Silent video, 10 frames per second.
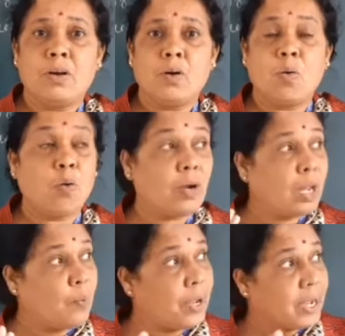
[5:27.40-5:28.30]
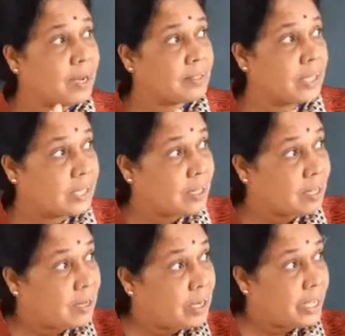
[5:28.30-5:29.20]
Only we can see the
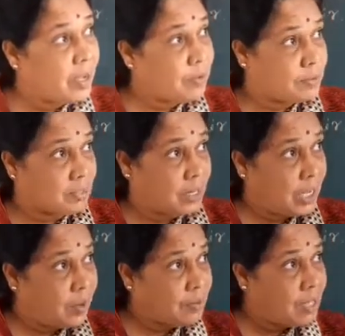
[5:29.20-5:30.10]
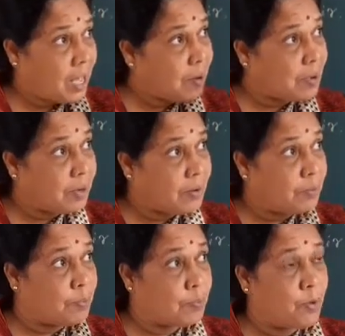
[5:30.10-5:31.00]
leaves. Leaves are
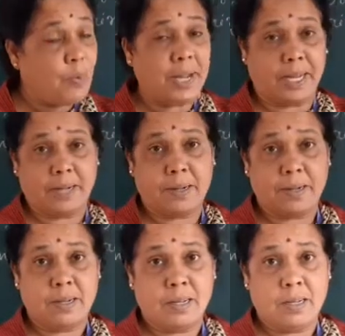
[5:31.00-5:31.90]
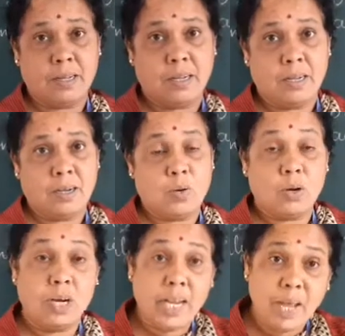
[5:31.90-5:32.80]
moving.
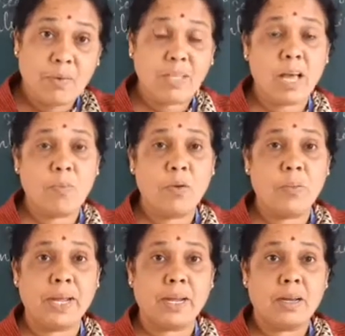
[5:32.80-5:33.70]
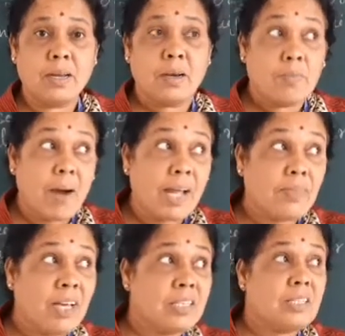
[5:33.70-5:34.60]
Leaves are moving. By
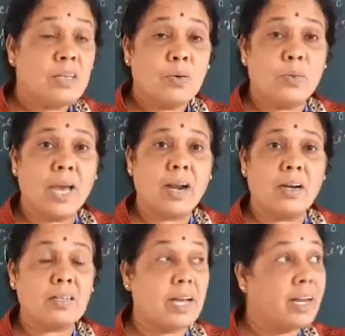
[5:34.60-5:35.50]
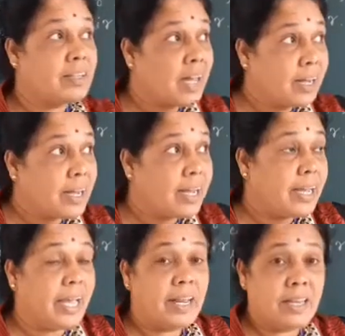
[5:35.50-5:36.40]
this, we are understanding that
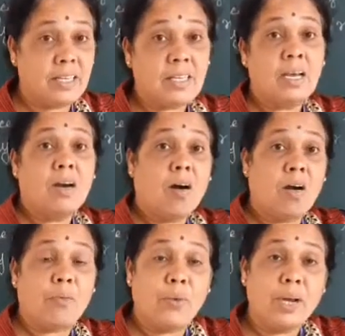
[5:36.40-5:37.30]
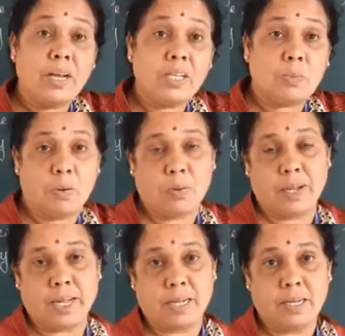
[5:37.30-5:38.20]
air is or wind is
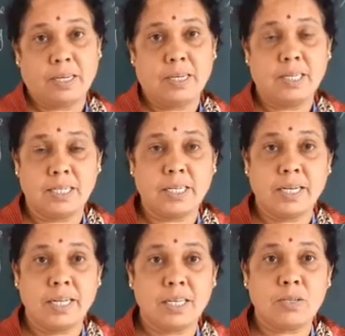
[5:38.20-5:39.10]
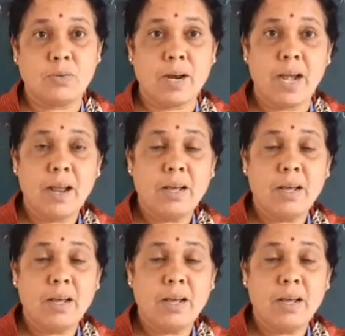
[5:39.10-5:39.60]
blowing. Is it, dear student?